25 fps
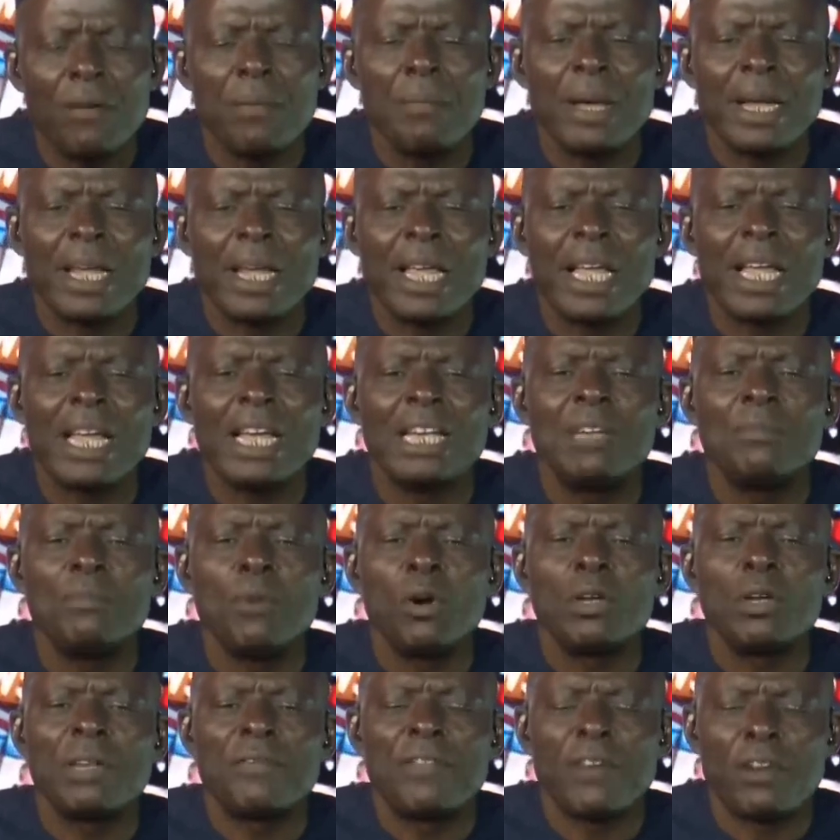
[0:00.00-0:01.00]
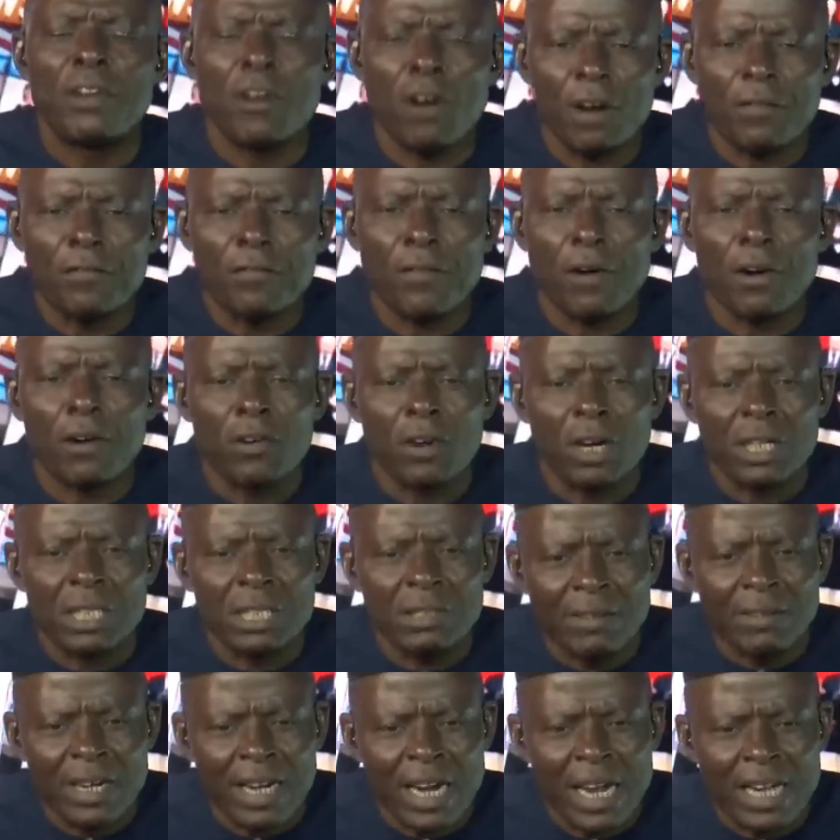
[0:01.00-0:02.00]
making it more difficult for Cross
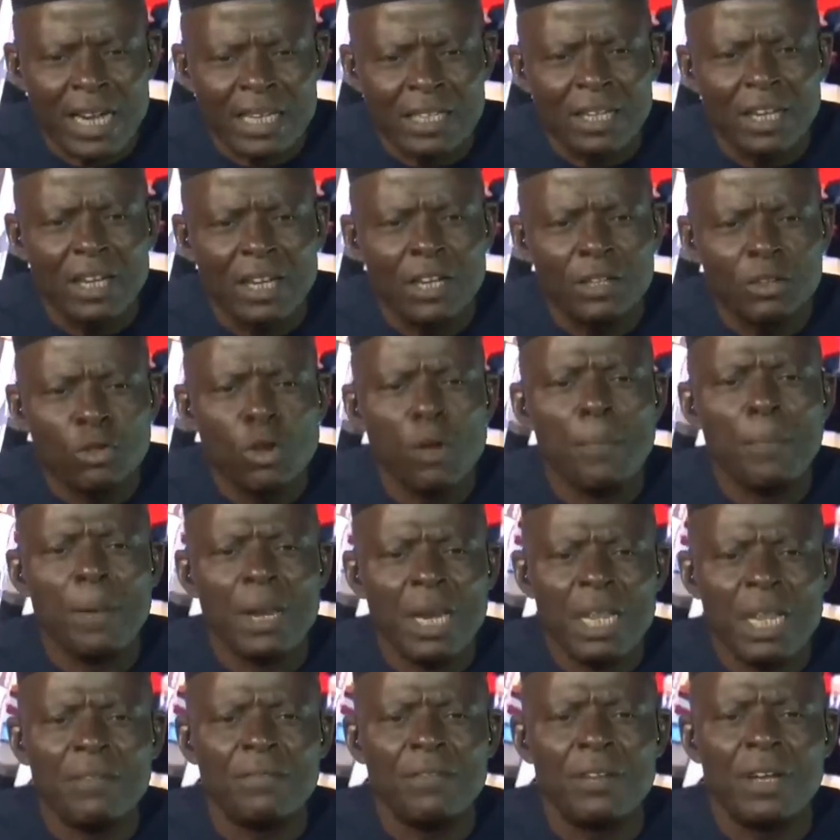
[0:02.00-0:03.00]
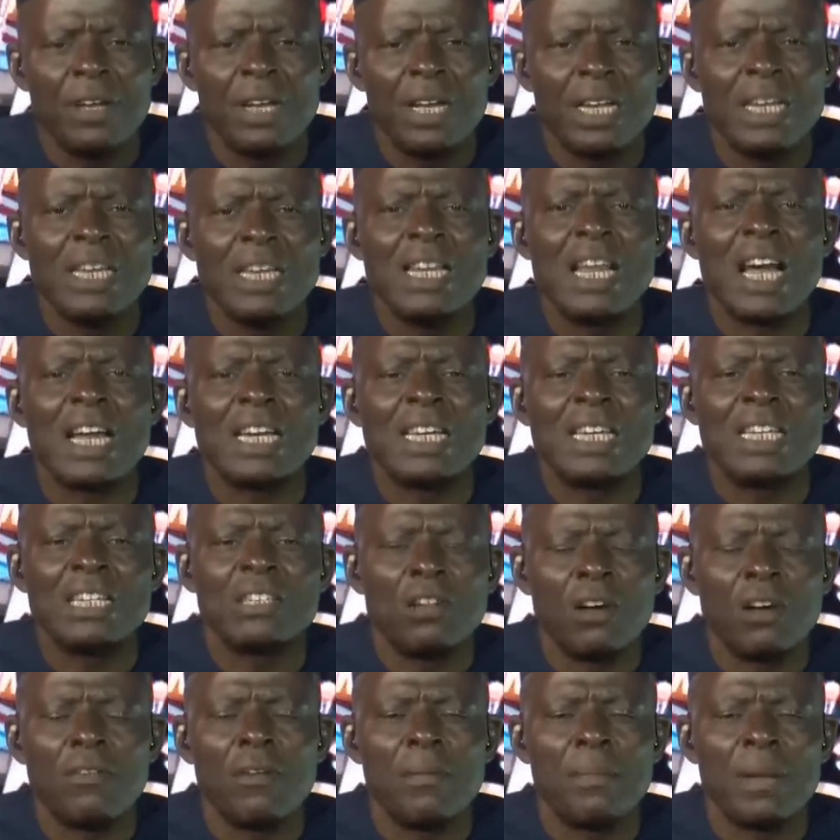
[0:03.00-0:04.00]
Riverians to believe that this
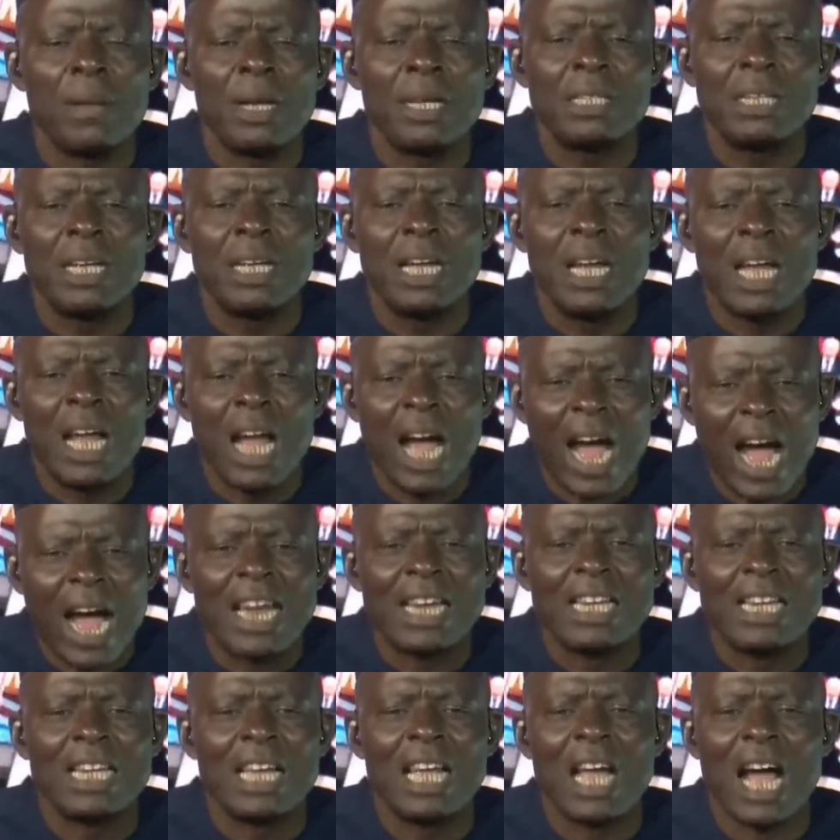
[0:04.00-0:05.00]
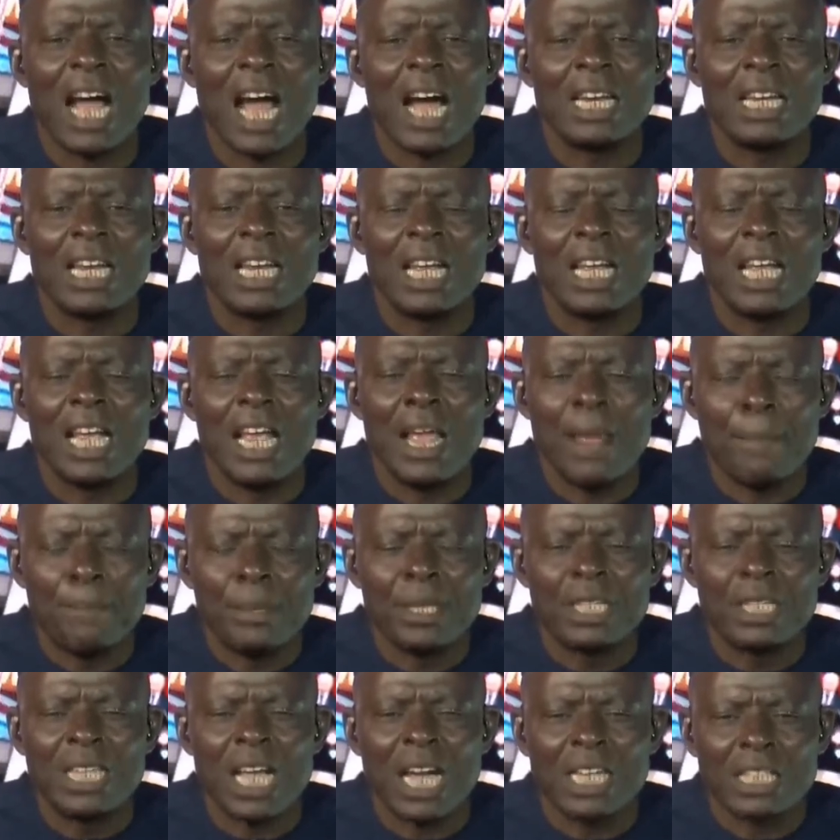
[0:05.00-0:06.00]
government and
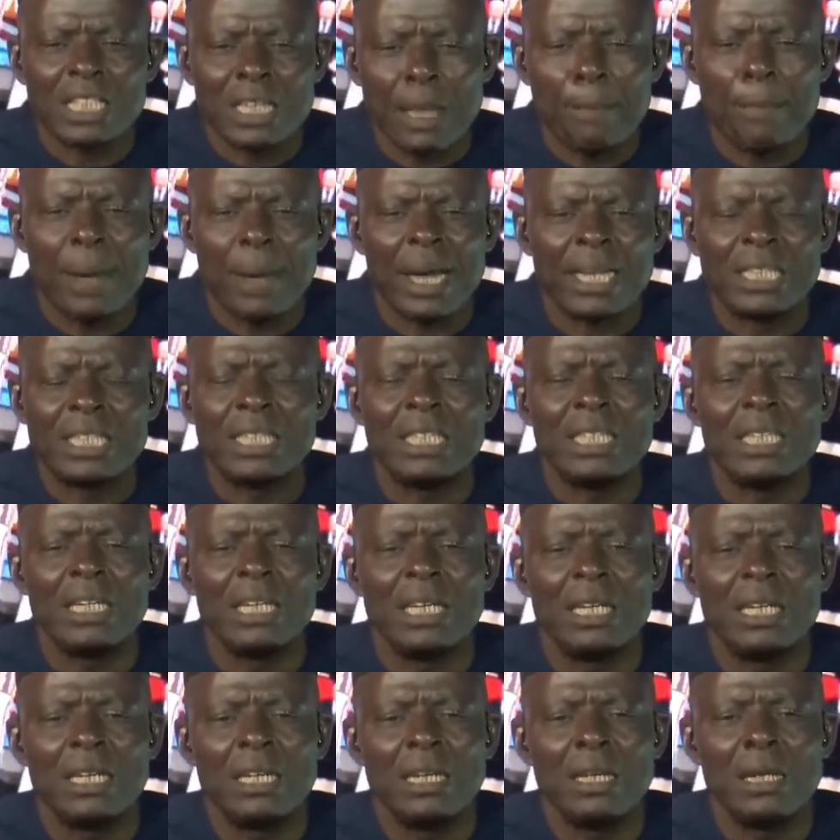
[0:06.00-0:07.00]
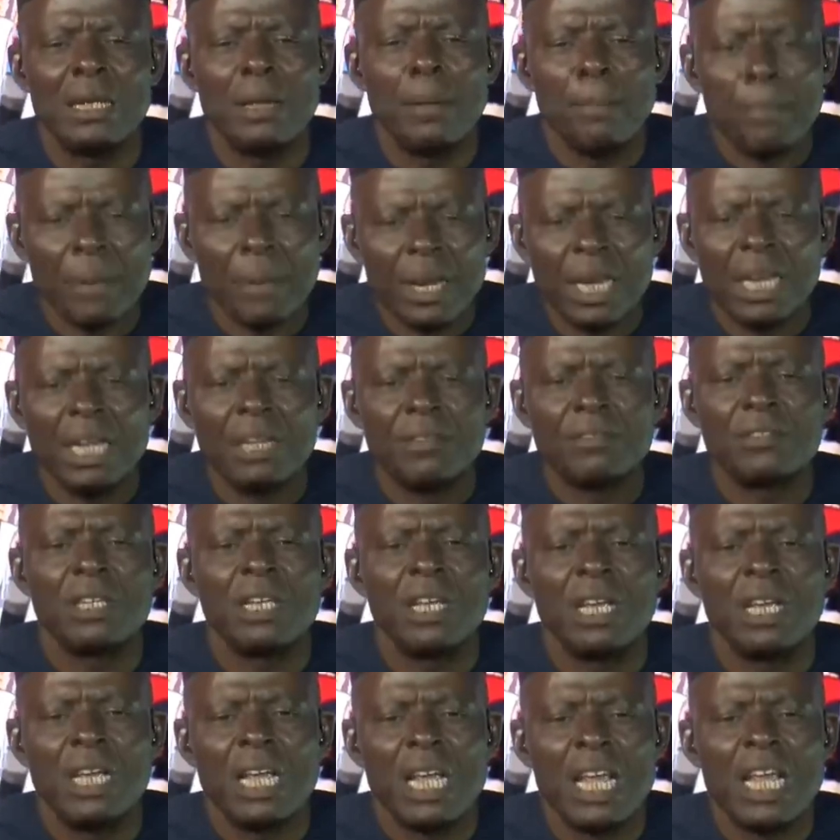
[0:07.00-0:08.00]
APC as a party believes
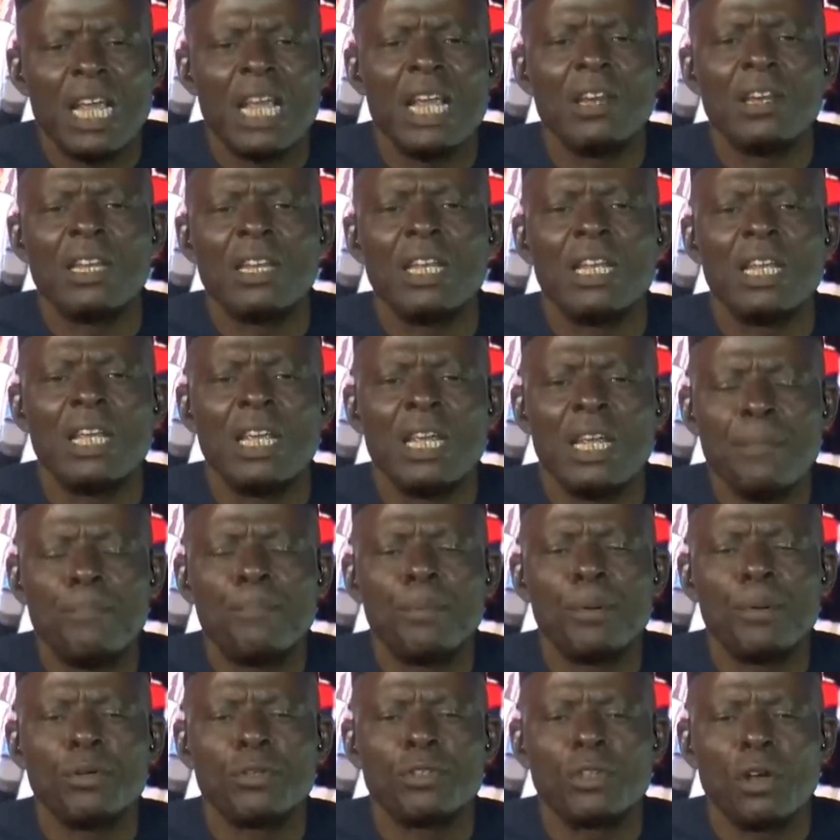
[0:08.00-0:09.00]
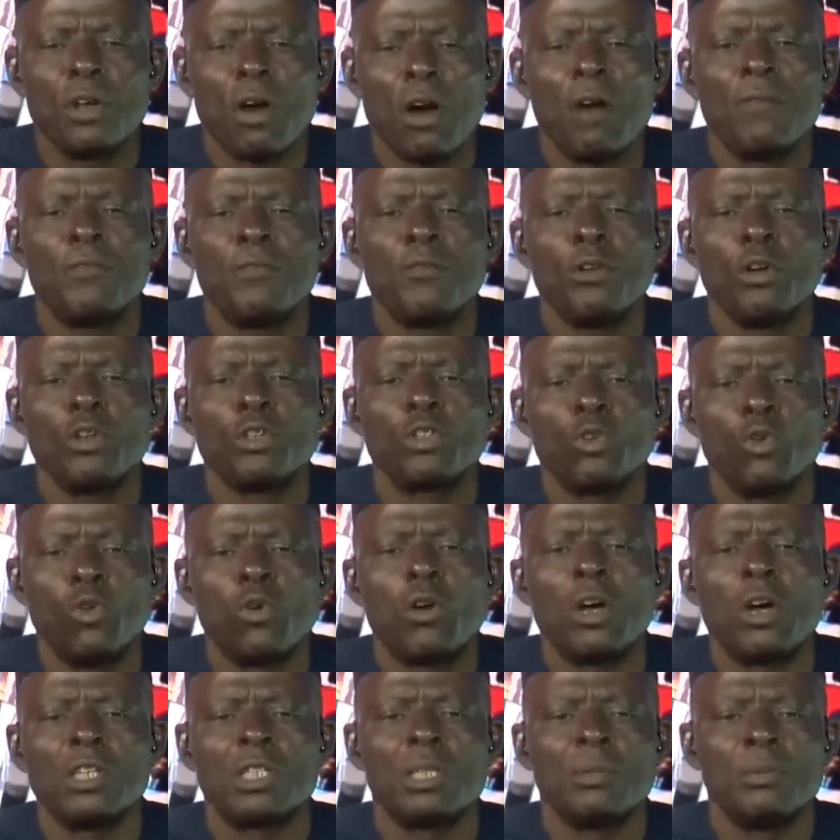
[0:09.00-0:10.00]
in the input of those who
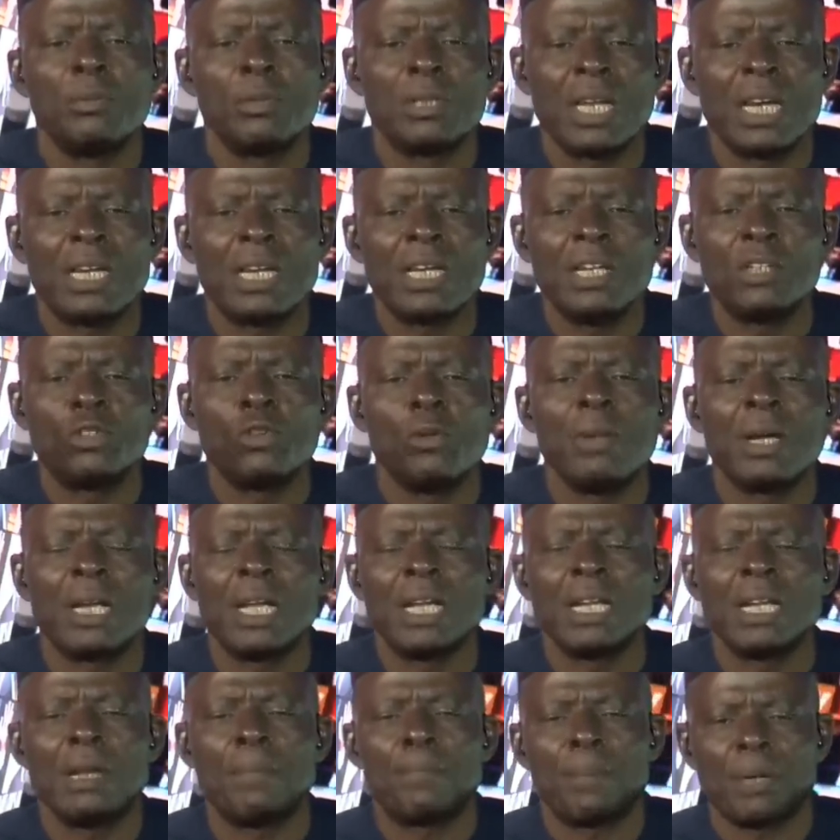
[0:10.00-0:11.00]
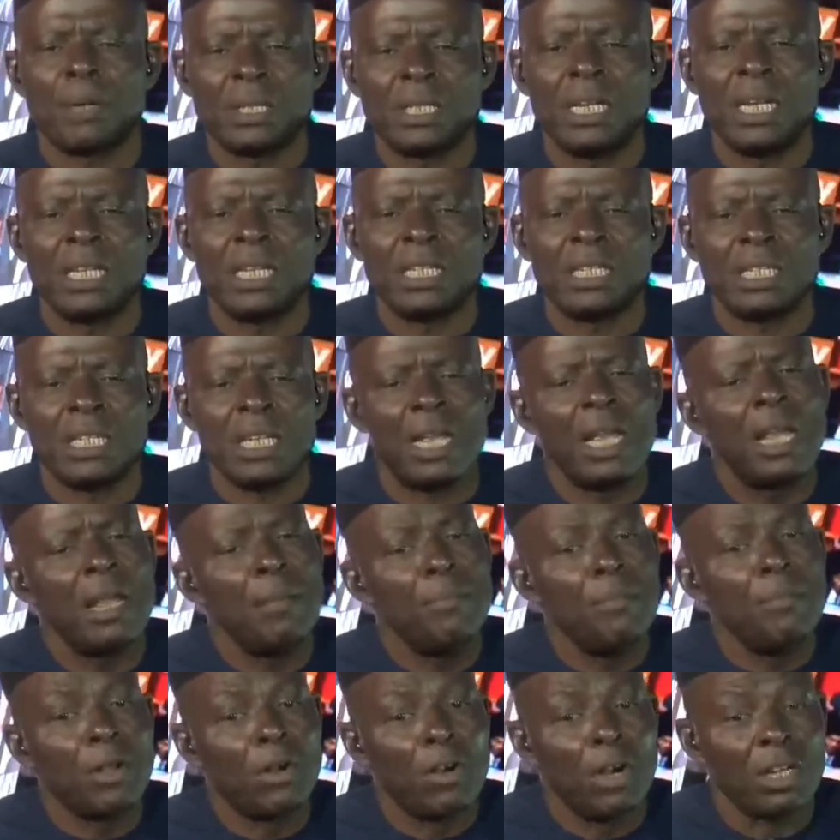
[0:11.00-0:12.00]
contributed into making the presidency.
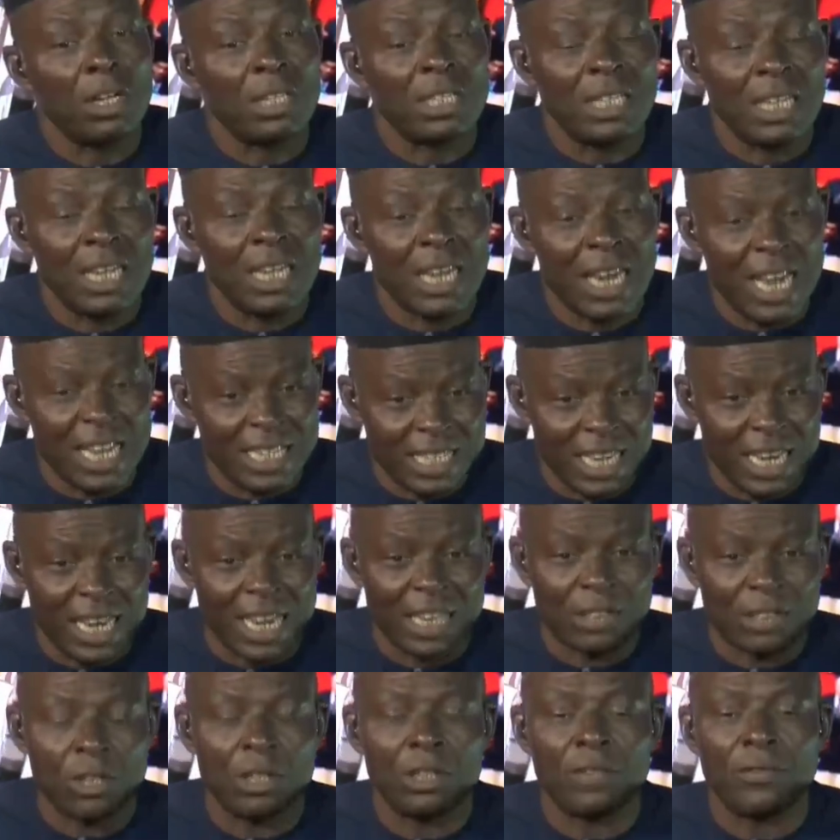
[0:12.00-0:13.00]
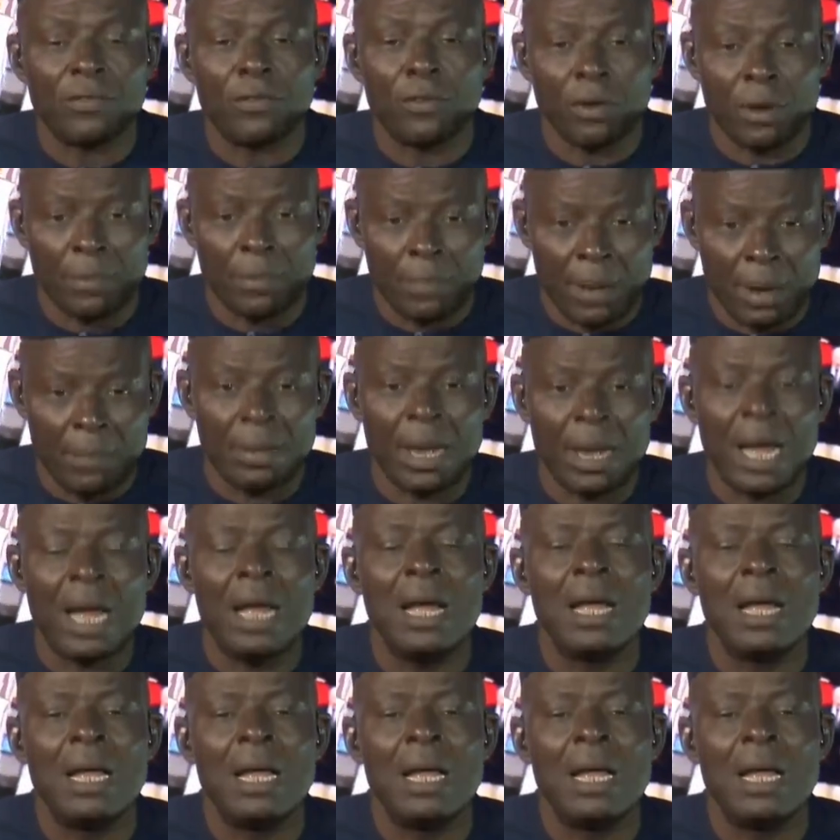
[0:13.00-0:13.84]
Because in the last elections, if you remember,